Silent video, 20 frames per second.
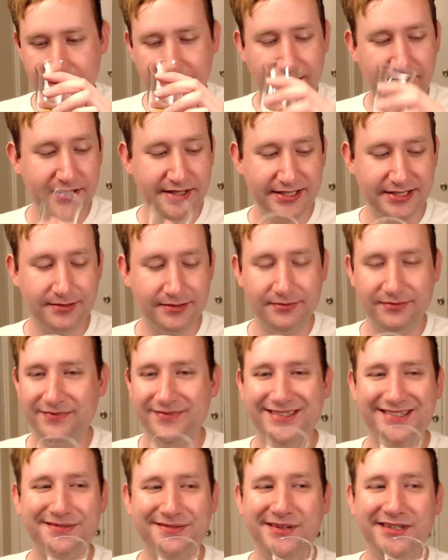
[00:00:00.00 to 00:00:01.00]
This
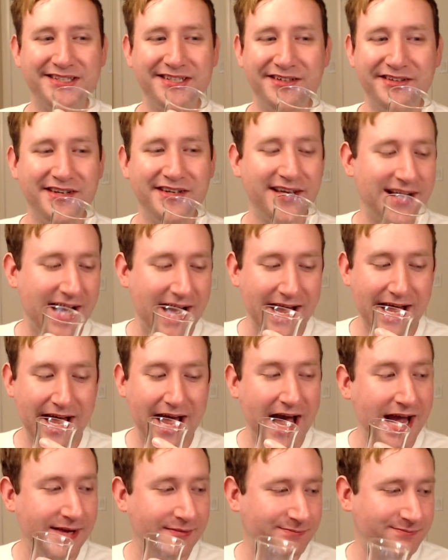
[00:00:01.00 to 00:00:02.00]
smells so good.
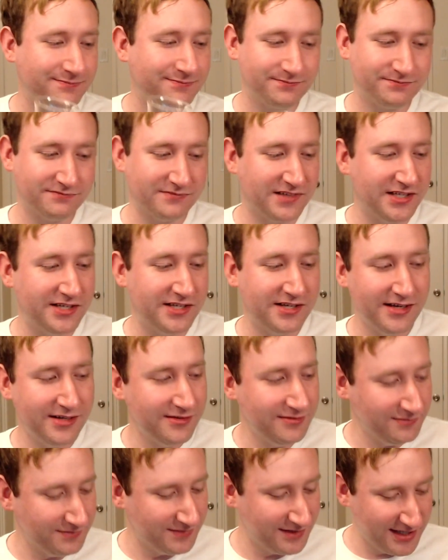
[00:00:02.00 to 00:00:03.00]
You
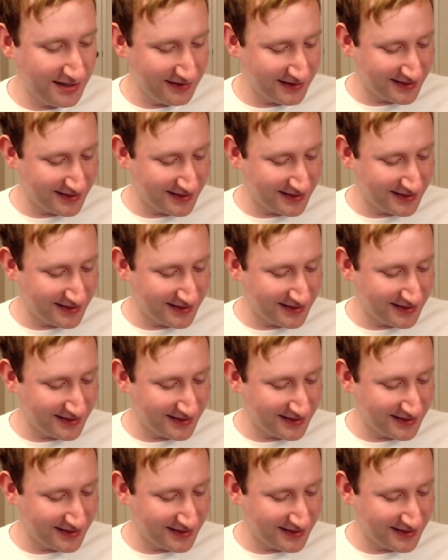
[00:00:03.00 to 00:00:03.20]
know what's